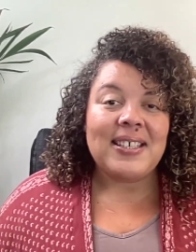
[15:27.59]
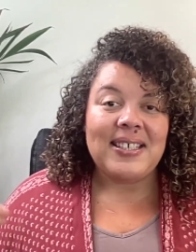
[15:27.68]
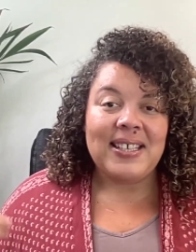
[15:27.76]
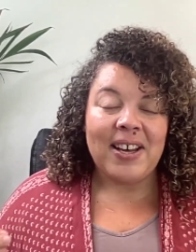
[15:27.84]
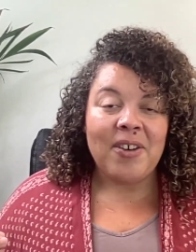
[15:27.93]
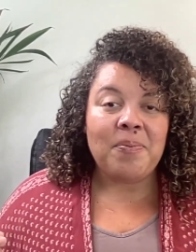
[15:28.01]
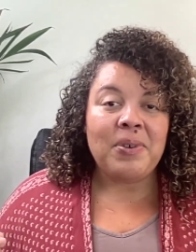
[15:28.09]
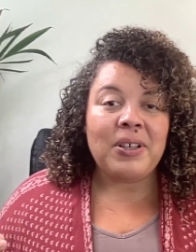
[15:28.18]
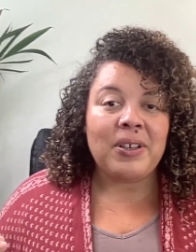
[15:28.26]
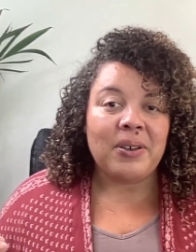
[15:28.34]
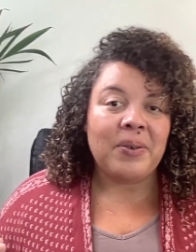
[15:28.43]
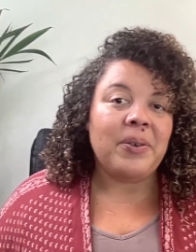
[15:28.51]
Down
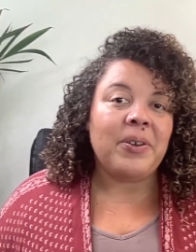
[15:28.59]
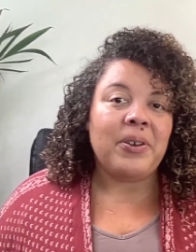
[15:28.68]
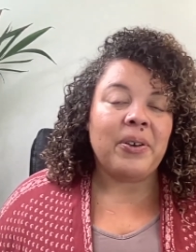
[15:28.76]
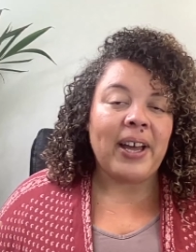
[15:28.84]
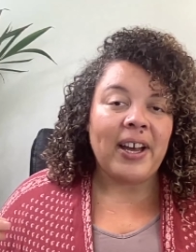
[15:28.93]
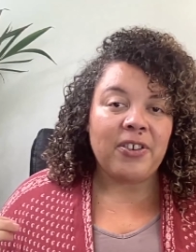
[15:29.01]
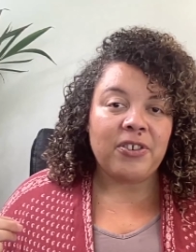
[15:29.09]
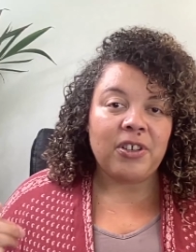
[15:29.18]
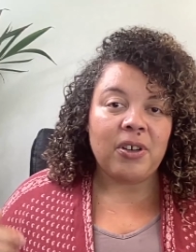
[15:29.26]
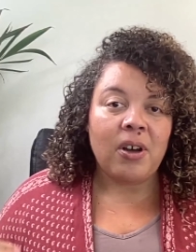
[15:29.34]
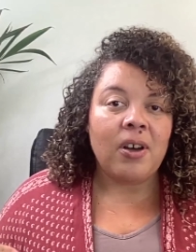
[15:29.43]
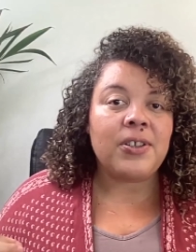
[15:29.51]
below, you'll
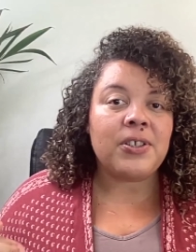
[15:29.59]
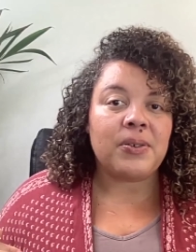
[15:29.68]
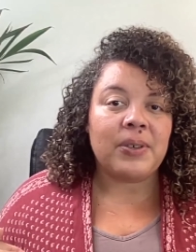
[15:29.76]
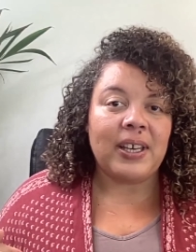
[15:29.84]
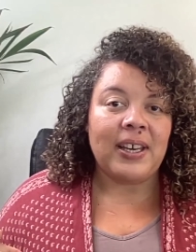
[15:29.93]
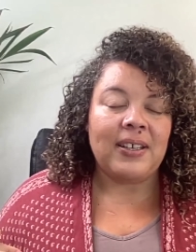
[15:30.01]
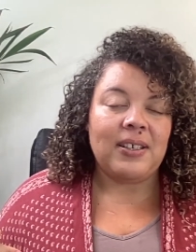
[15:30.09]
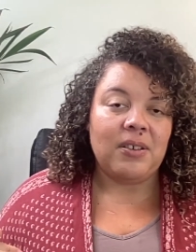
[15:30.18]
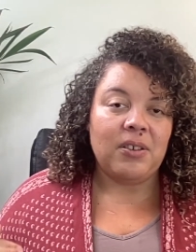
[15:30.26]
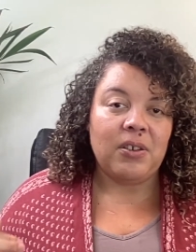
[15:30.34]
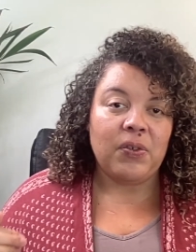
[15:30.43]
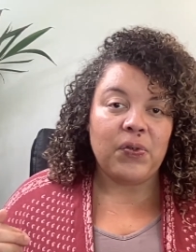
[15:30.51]
actually also get
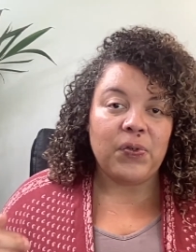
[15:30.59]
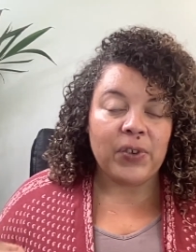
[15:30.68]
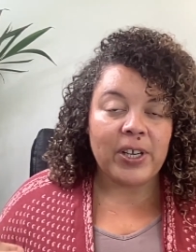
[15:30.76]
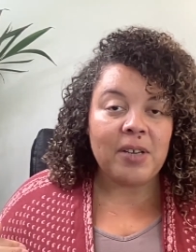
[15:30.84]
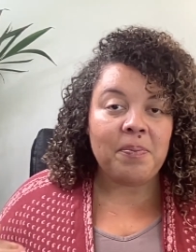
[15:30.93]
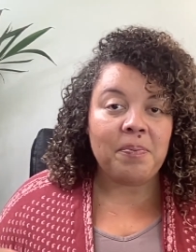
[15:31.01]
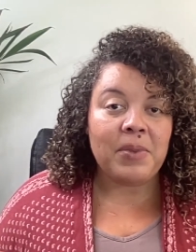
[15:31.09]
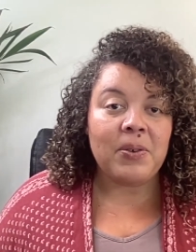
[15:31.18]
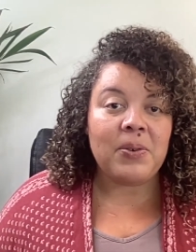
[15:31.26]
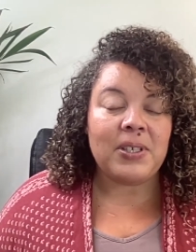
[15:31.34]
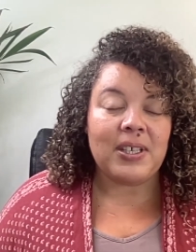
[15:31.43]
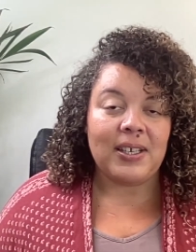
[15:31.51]
the free
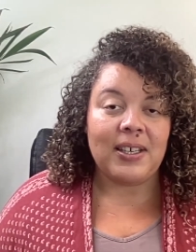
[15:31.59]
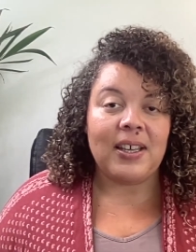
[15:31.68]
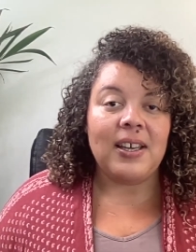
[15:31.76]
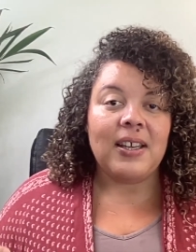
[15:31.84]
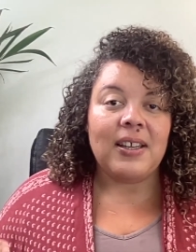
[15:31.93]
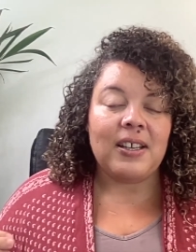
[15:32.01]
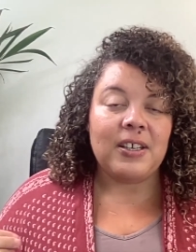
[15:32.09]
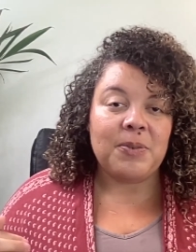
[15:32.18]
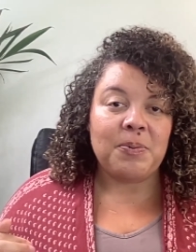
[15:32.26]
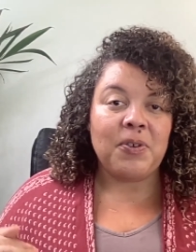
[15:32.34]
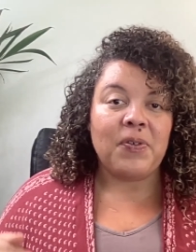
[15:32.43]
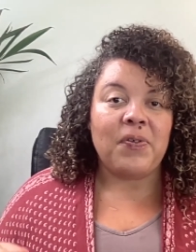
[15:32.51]
music that is
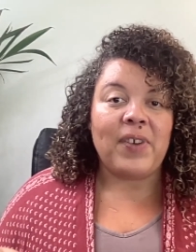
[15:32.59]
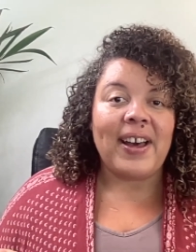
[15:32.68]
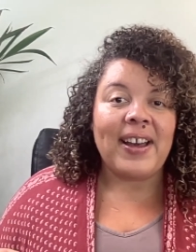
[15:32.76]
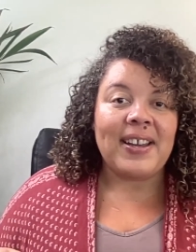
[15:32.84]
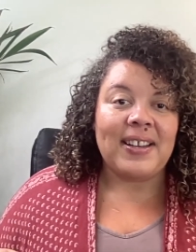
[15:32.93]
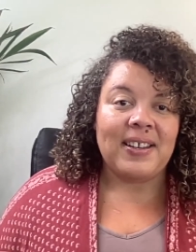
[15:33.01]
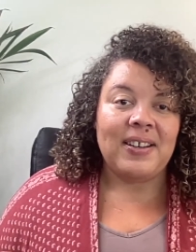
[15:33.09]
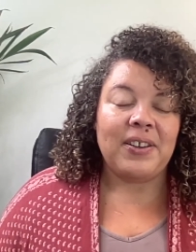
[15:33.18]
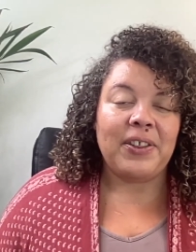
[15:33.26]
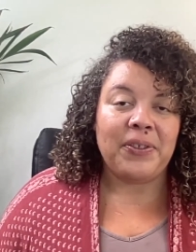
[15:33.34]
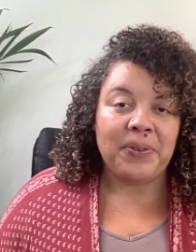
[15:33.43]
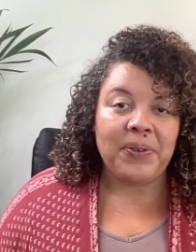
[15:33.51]
provided
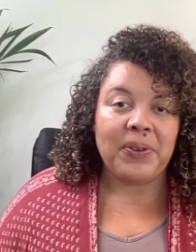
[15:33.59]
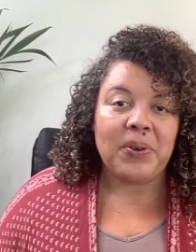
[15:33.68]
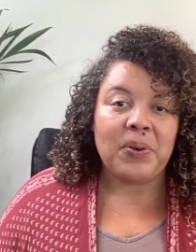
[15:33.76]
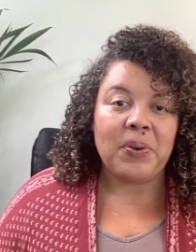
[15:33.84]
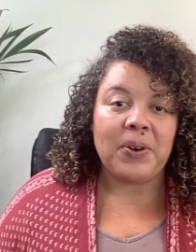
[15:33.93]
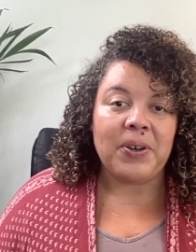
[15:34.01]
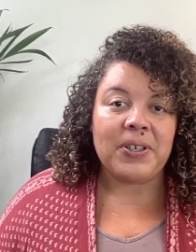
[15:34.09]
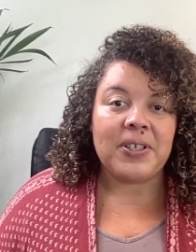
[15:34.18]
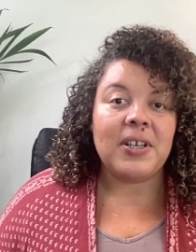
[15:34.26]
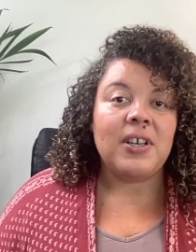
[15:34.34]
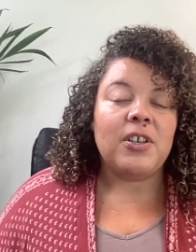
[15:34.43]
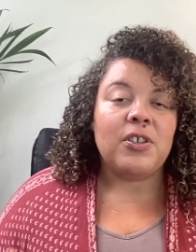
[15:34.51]
through the
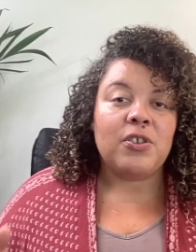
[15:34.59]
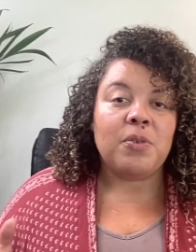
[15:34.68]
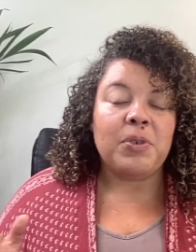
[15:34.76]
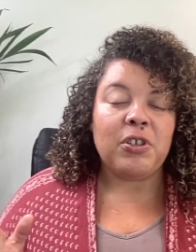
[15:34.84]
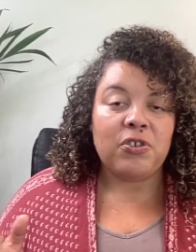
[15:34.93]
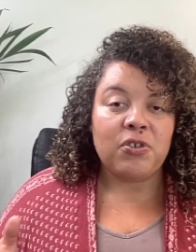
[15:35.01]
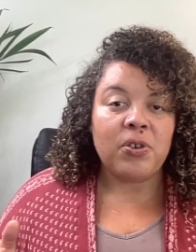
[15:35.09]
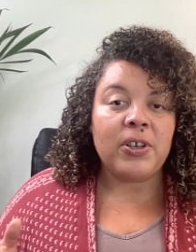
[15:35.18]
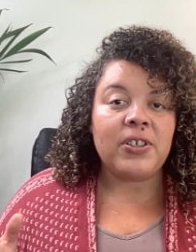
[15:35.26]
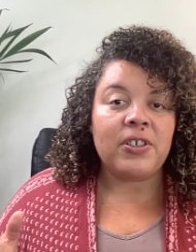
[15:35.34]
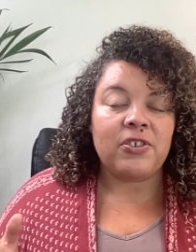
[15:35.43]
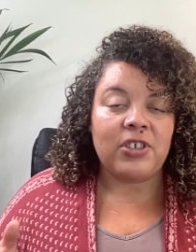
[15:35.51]
course. So be sure
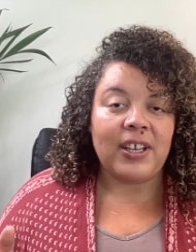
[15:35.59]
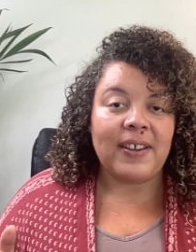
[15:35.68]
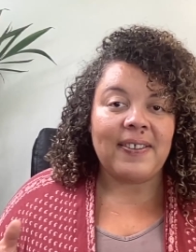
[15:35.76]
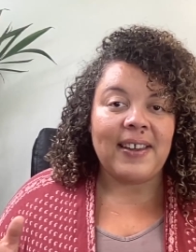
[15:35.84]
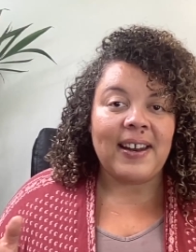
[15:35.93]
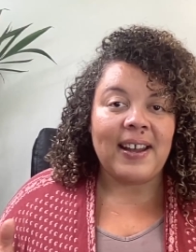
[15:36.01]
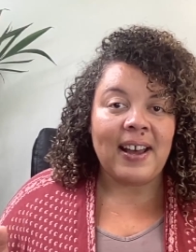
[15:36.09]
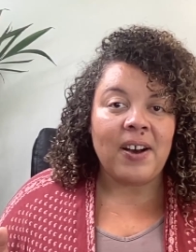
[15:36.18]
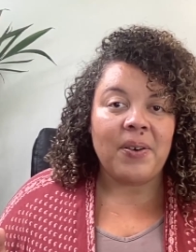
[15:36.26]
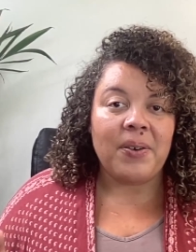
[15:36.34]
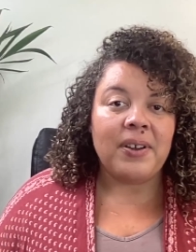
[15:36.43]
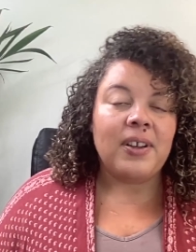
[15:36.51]
to check that
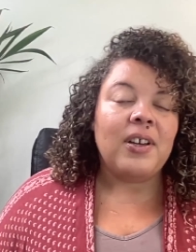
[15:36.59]
out.